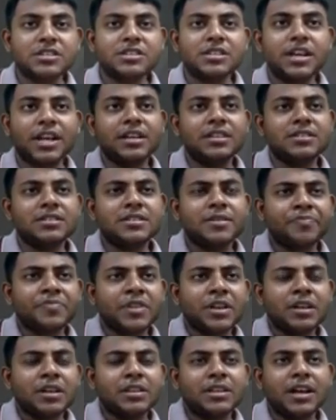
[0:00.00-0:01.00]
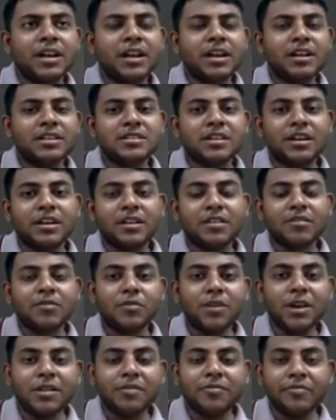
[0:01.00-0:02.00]
nation states, there are
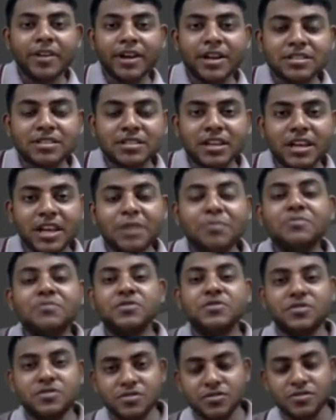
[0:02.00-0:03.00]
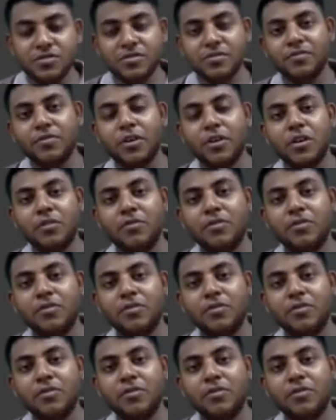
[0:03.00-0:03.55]
certain welfare schemes